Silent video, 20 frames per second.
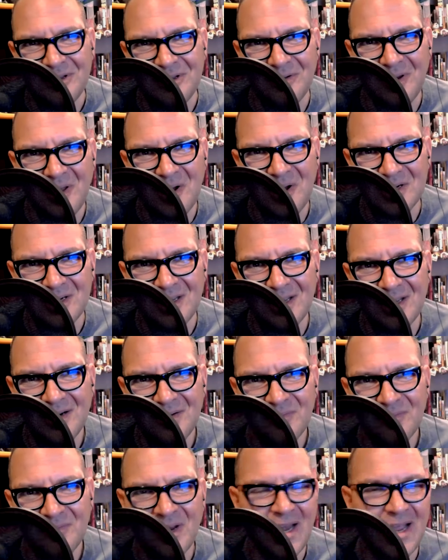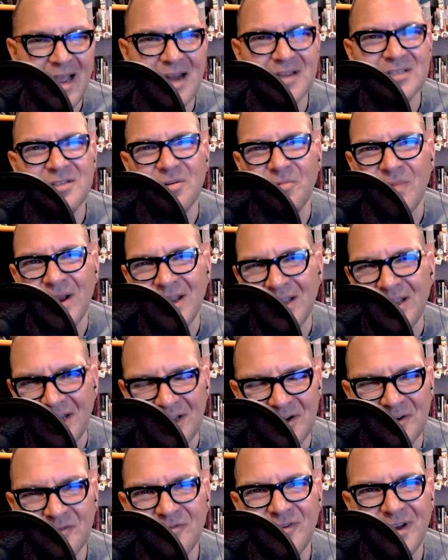you logged it? Right? Like right. how does the
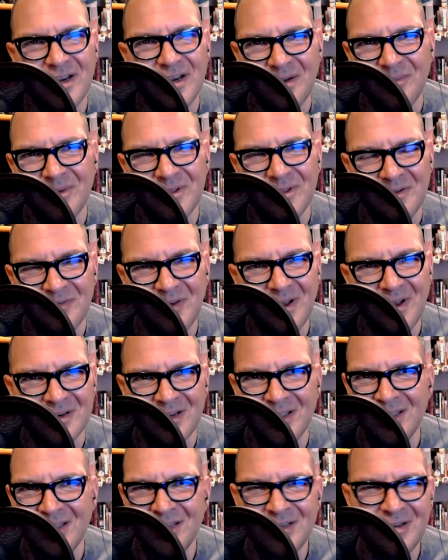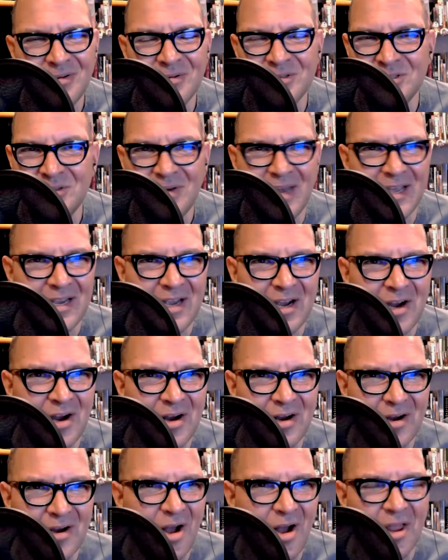regulator find out whether you've logged it? They go do like a
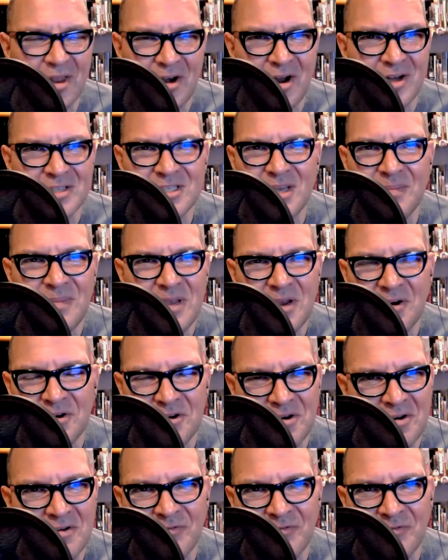colonoscopy on your